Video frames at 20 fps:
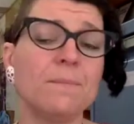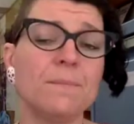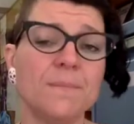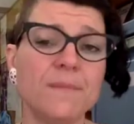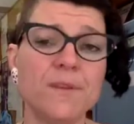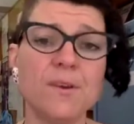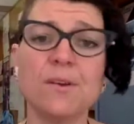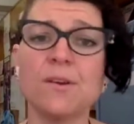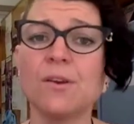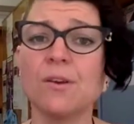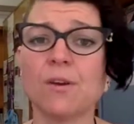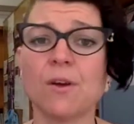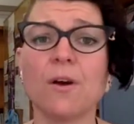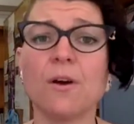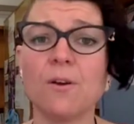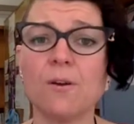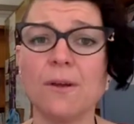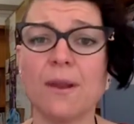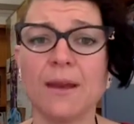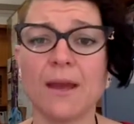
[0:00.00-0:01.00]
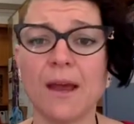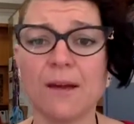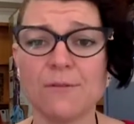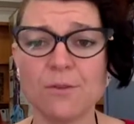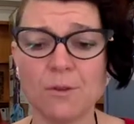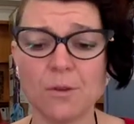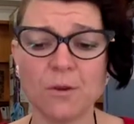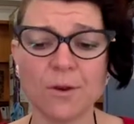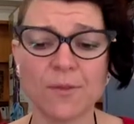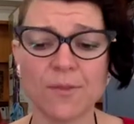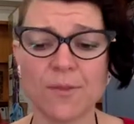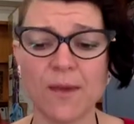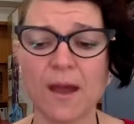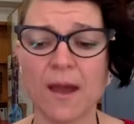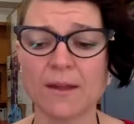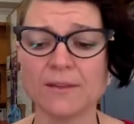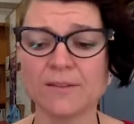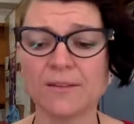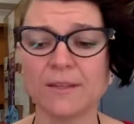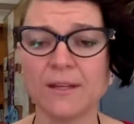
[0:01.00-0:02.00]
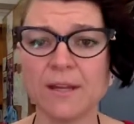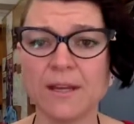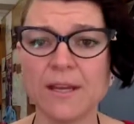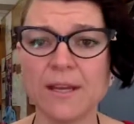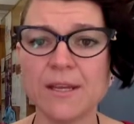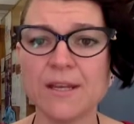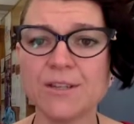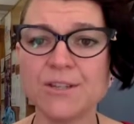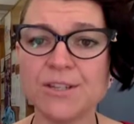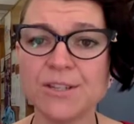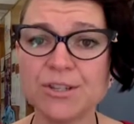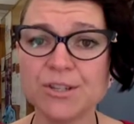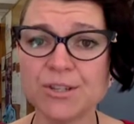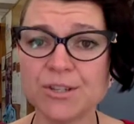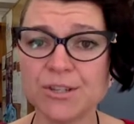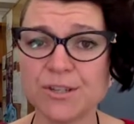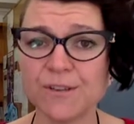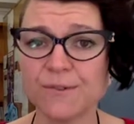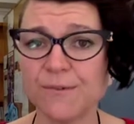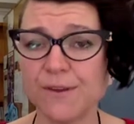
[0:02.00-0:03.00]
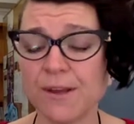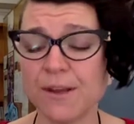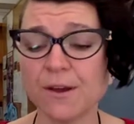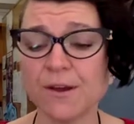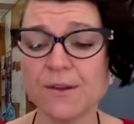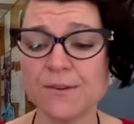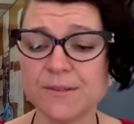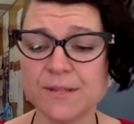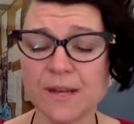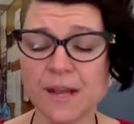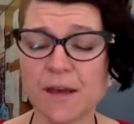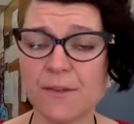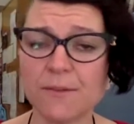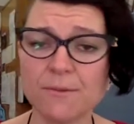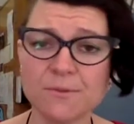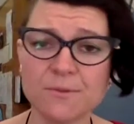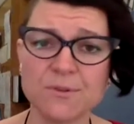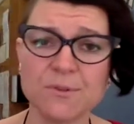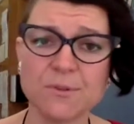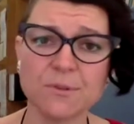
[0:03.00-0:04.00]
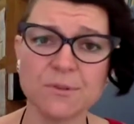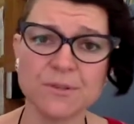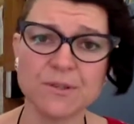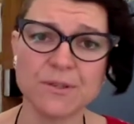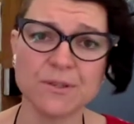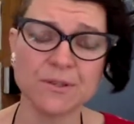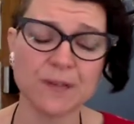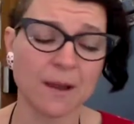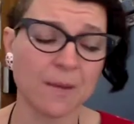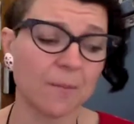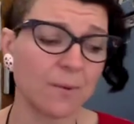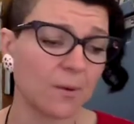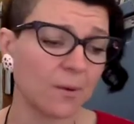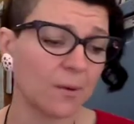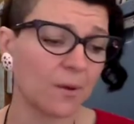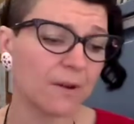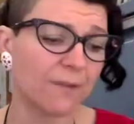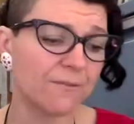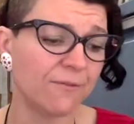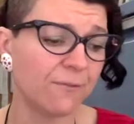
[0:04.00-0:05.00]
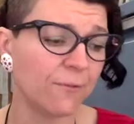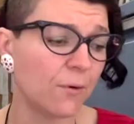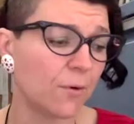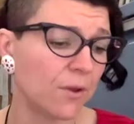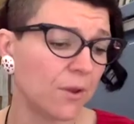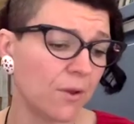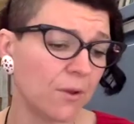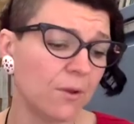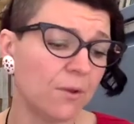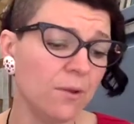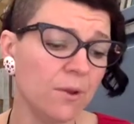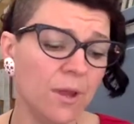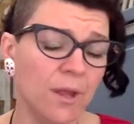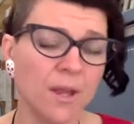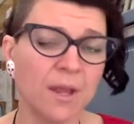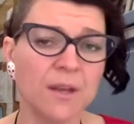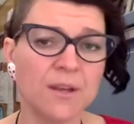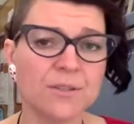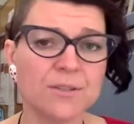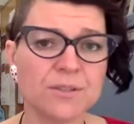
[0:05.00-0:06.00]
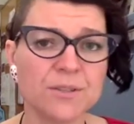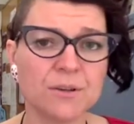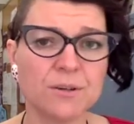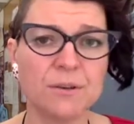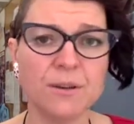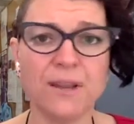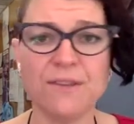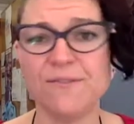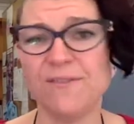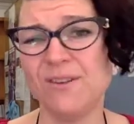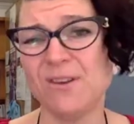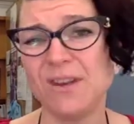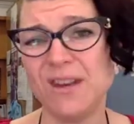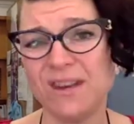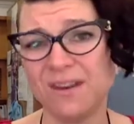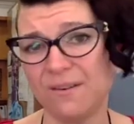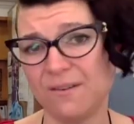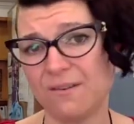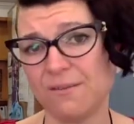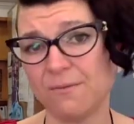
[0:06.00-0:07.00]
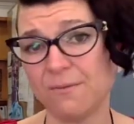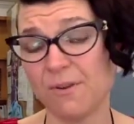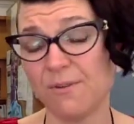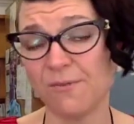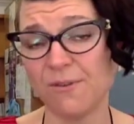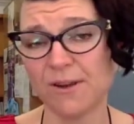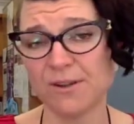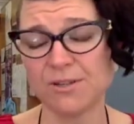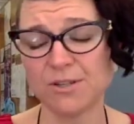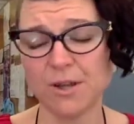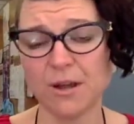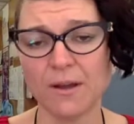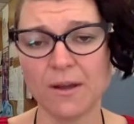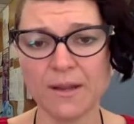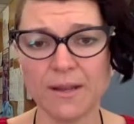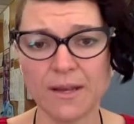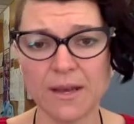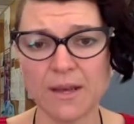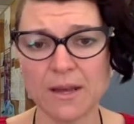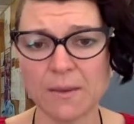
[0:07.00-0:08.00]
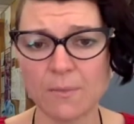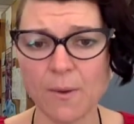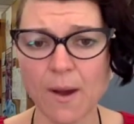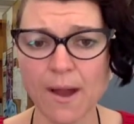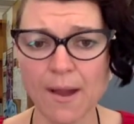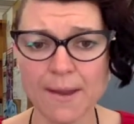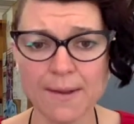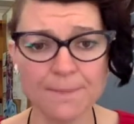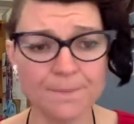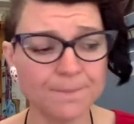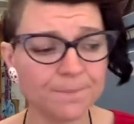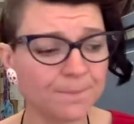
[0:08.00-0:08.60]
you can go and have a look at that in addition to the videos and other resources up online for you if you need a refresher in any way.